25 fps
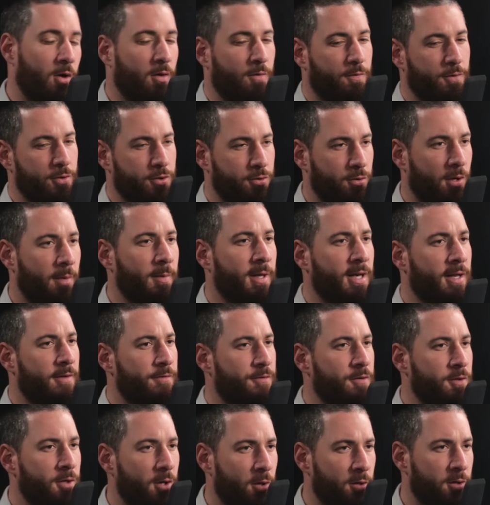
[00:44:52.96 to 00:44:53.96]
Oh, for sure. I mean,
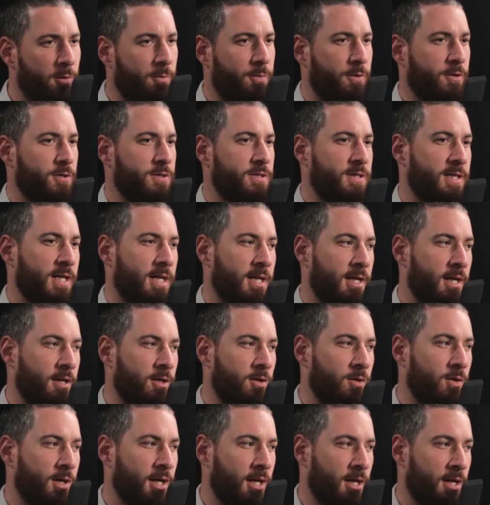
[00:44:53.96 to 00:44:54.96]
if you know the person
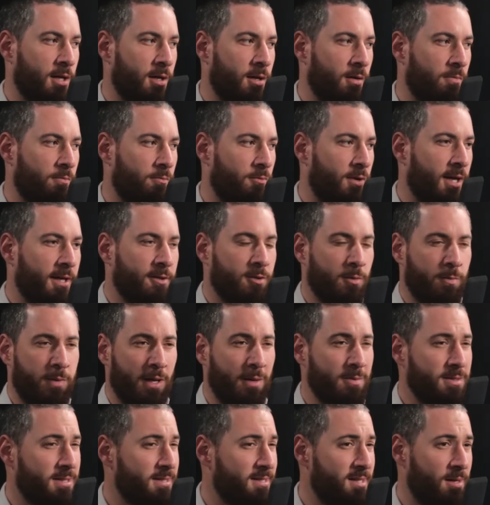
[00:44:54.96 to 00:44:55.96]
and you kind of relate to the
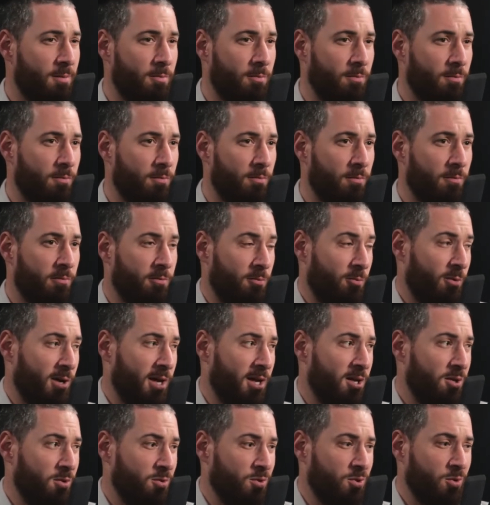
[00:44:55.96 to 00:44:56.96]
problem, it's the same yeah.
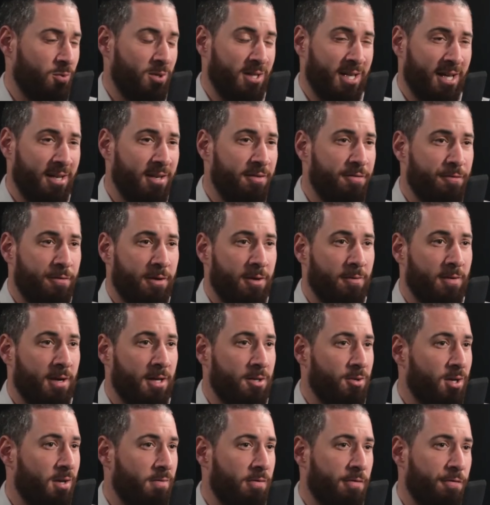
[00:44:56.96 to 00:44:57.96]
way you do with any friend,
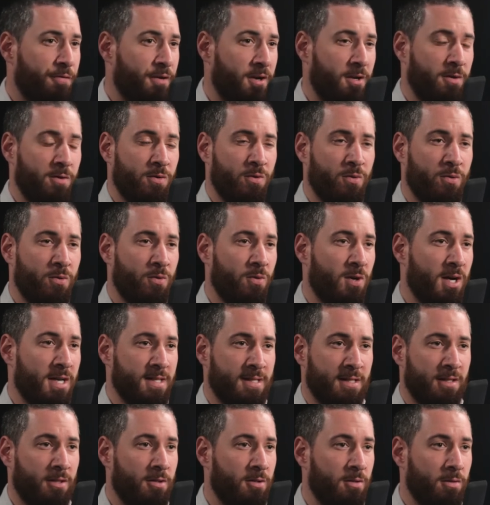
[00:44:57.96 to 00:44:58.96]
right? You have a friend who
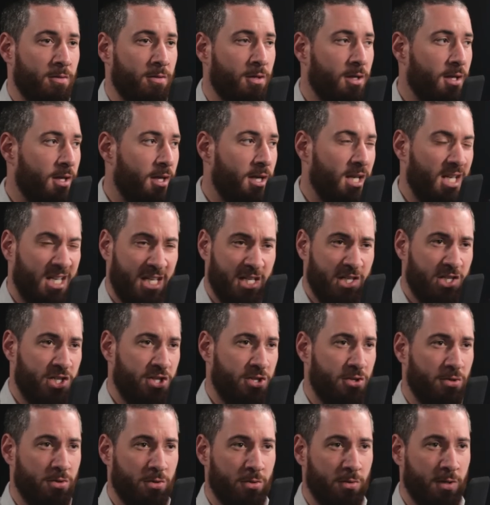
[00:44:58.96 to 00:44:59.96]
has a little
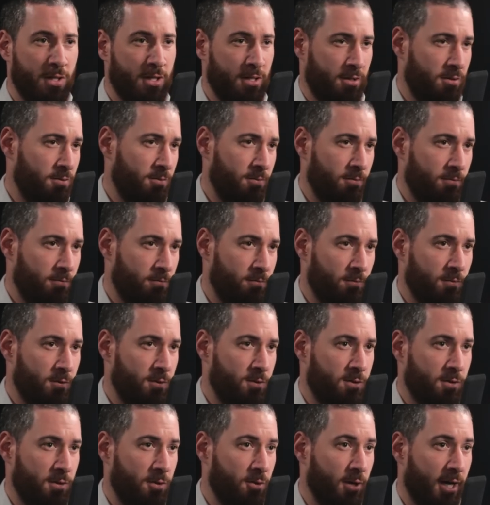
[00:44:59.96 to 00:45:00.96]
issue, and then you
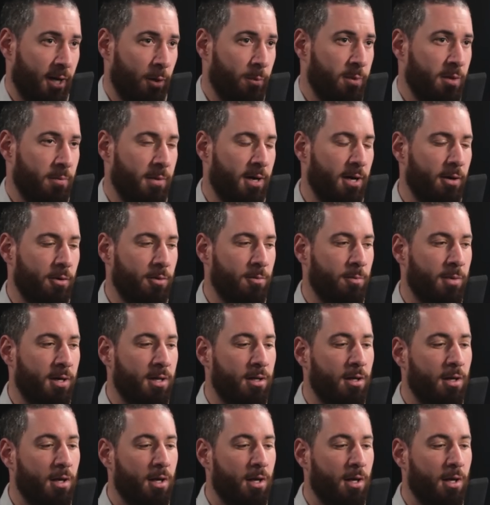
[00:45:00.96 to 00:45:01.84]
just, you help them out. Yeah.